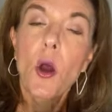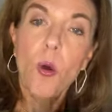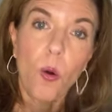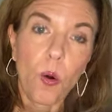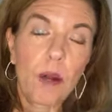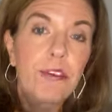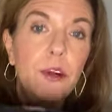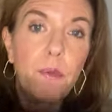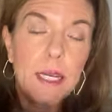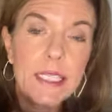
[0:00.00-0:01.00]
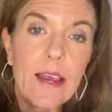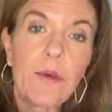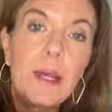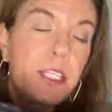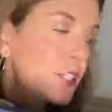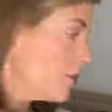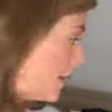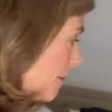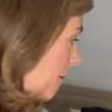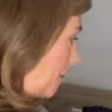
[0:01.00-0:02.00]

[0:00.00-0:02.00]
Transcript: Or if you don't want to tie the waist, you can